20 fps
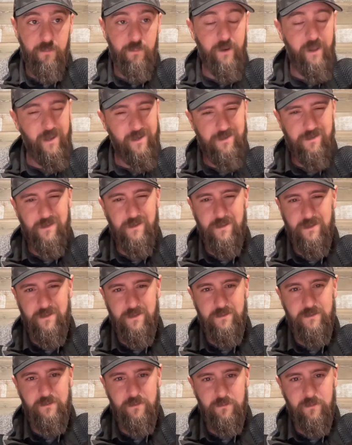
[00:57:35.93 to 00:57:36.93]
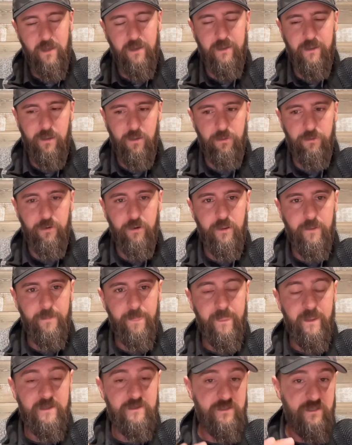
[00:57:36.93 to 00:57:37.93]
but Ashley is a killer,
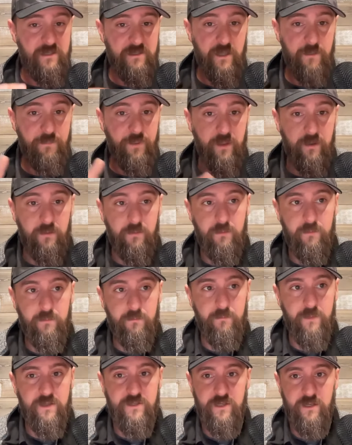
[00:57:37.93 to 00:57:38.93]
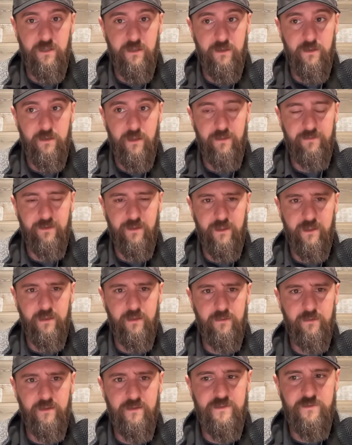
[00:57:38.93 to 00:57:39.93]
and she's up in Michigan, I
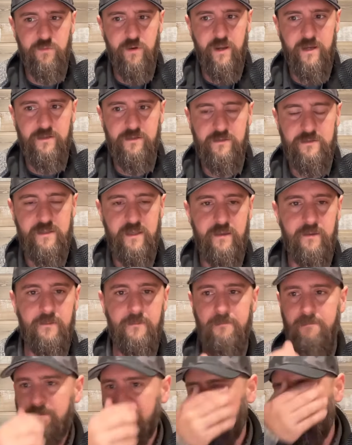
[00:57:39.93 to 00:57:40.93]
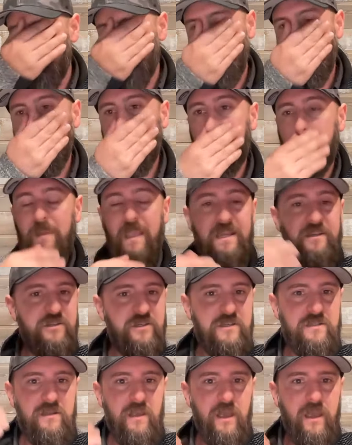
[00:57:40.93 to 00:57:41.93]
think. I think that's yep. where Ashley. And
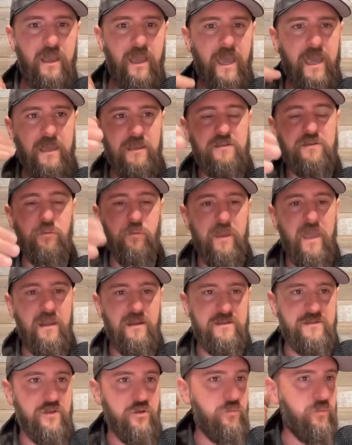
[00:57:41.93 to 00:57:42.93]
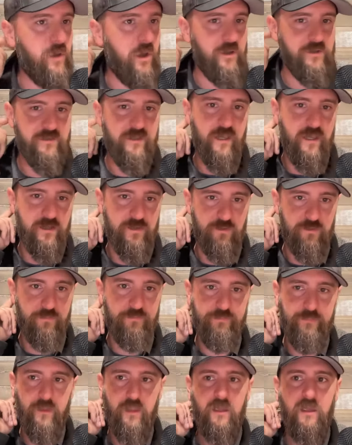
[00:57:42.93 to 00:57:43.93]
she's like, "Hey, so we had a Zoom call scheduled.
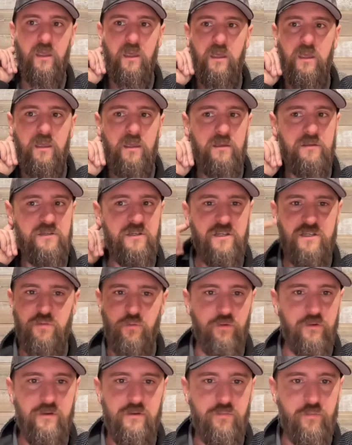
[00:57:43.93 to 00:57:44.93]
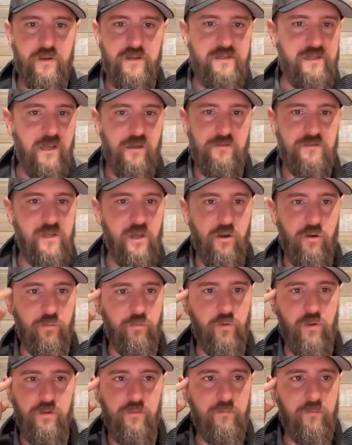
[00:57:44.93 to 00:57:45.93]
She just wanted to reach out, talk,
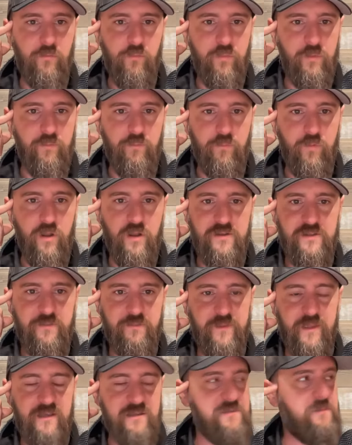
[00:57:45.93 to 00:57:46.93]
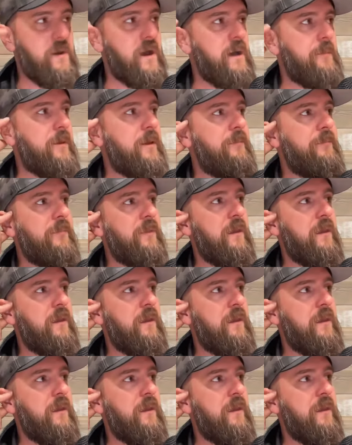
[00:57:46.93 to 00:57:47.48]
run, run some things by me."